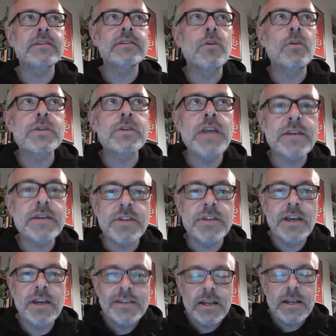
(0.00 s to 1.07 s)
Of course,
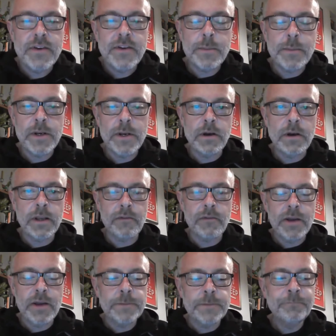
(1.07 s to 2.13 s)
yesterday I didn't have anybody knocking
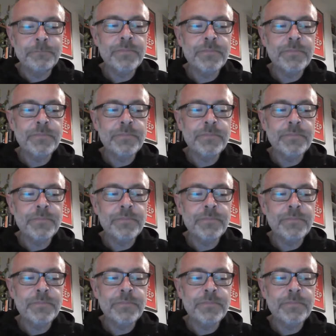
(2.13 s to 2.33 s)
around,